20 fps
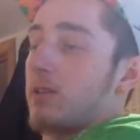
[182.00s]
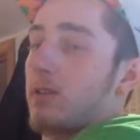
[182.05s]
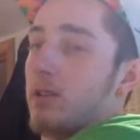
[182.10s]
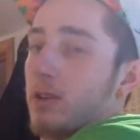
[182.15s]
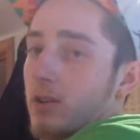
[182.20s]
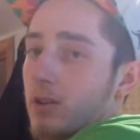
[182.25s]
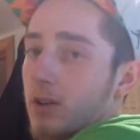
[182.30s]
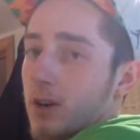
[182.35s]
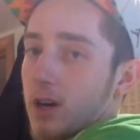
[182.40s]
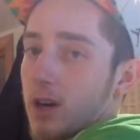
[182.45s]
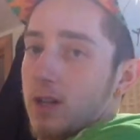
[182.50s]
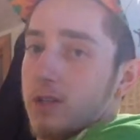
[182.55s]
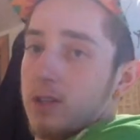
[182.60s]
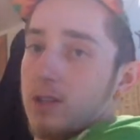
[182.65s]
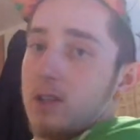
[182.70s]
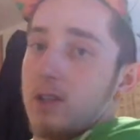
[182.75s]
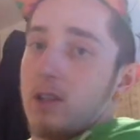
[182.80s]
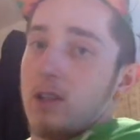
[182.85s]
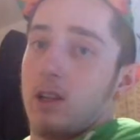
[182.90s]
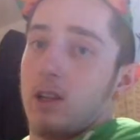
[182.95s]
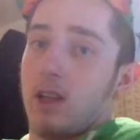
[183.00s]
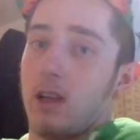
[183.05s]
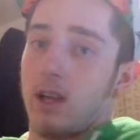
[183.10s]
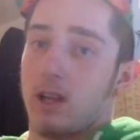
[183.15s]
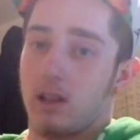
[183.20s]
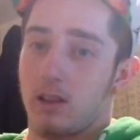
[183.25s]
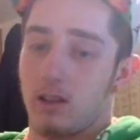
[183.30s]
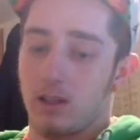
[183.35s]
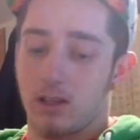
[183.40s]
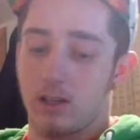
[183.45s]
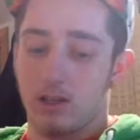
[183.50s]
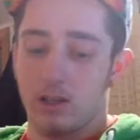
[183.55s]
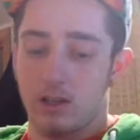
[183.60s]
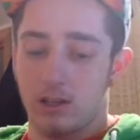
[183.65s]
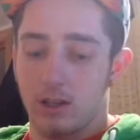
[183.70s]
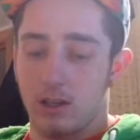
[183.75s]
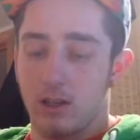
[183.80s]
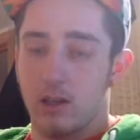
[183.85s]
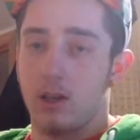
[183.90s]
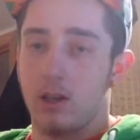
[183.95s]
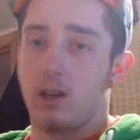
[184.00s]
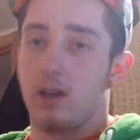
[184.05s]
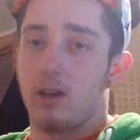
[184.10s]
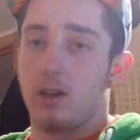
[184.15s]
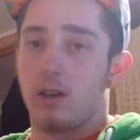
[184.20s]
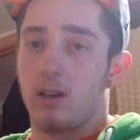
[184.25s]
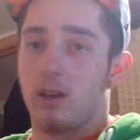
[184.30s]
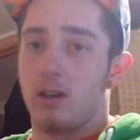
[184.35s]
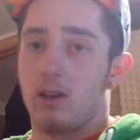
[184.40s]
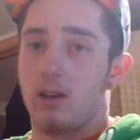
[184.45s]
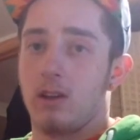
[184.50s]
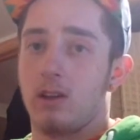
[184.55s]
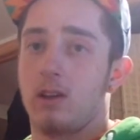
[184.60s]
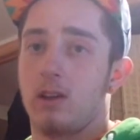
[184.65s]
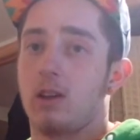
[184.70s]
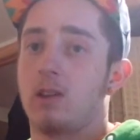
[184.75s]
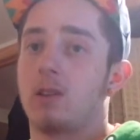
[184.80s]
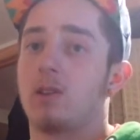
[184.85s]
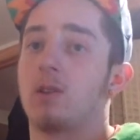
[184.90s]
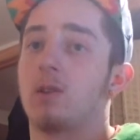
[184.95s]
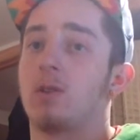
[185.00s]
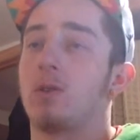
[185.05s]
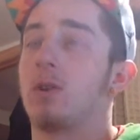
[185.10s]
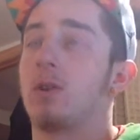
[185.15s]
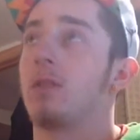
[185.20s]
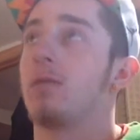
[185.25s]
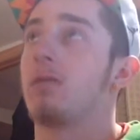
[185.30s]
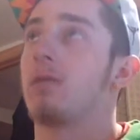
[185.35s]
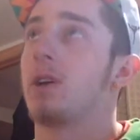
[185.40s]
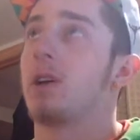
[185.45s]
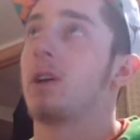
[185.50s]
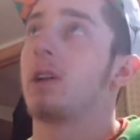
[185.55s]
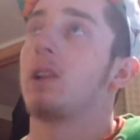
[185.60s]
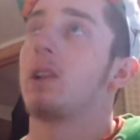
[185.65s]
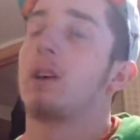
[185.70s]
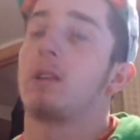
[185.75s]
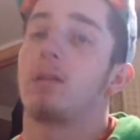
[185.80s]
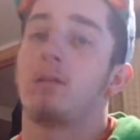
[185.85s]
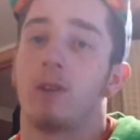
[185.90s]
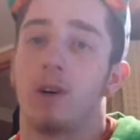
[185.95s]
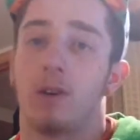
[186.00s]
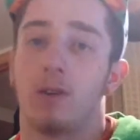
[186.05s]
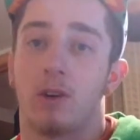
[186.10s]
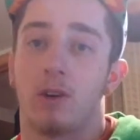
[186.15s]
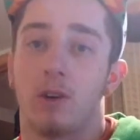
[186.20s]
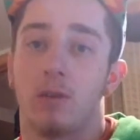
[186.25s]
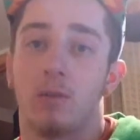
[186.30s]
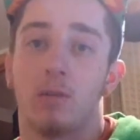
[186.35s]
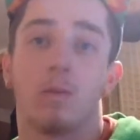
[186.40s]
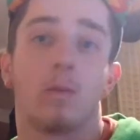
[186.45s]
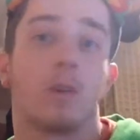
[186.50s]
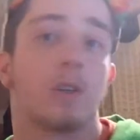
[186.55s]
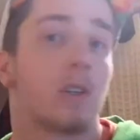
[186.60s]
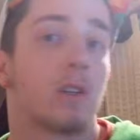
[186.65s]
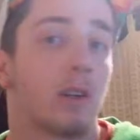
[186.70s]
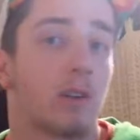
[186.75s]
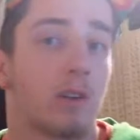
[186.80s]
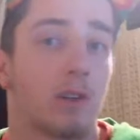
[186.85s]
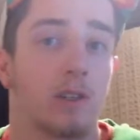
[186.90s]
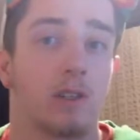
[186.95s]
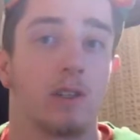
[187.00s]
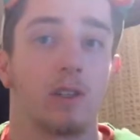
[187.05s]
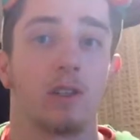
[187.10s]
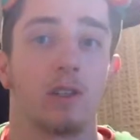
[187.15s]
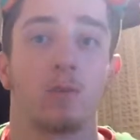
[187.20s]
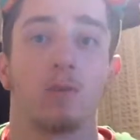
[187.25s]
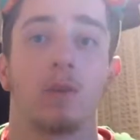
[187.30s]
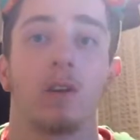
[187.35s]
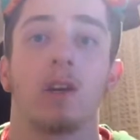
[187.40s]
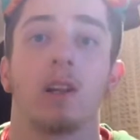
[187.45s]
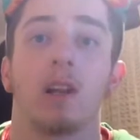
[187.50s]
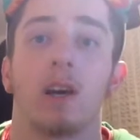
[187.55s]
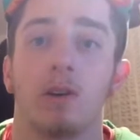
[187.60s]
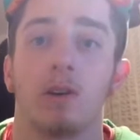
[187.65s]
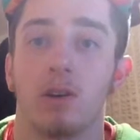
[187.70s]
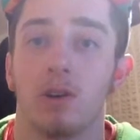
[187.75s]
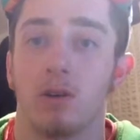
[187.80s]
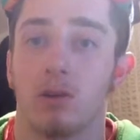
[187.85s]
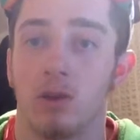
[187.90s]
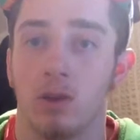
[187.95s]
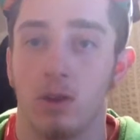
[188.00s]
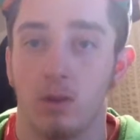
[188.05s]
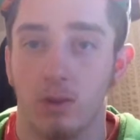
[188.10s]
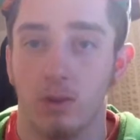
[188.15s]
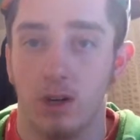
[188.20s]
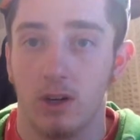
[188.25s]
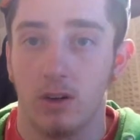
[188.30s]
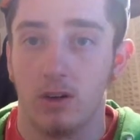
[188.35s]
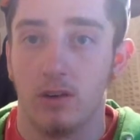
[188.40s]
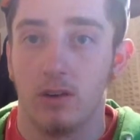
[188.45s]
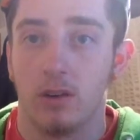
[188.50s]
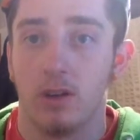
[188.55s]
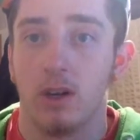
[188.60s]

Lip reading: across, lengthens into a very long fulcrum, which increases the speed, allowing you to throw the ball.